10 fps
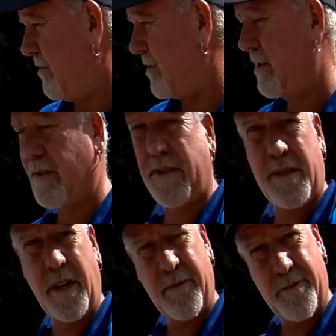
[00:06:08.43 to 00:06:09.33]
is a
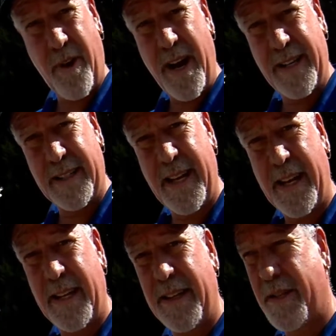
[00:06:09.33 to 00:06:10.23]
self-draining deck
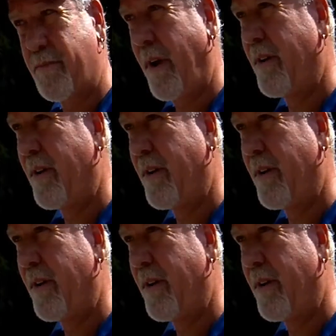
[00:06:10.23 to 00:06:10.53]
in this boat.